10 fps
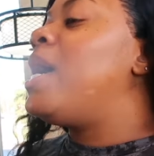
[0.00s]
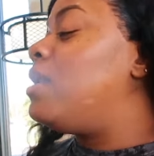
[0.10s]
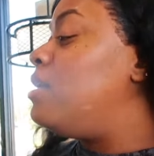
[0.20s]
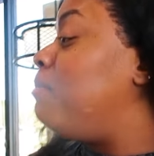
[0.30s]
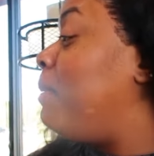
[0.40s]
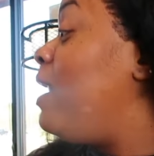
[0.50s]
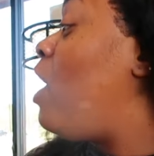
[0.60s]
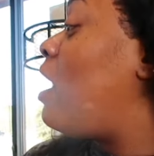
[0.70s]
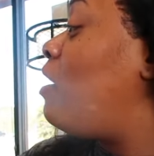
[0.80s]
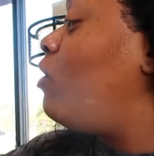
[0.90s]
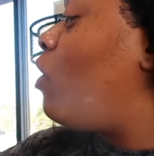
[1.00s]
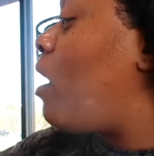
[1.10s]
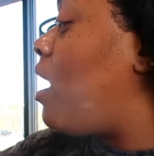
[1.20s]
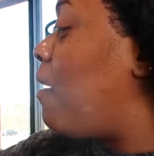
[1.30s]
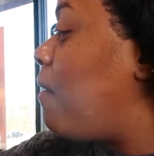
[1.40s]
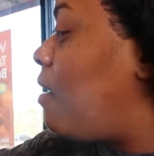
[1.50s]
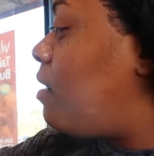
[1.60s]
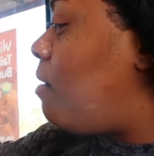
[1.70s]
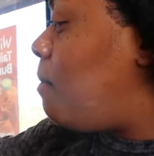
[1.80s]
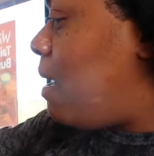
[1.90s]
matter. It's been all on the ground.
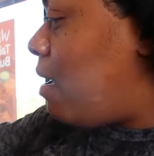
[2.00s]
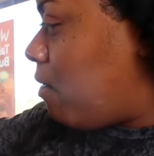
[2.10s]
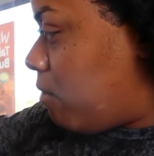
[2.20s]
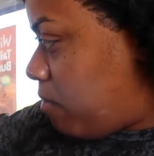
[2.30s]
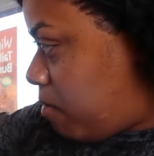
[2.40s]
I'm out.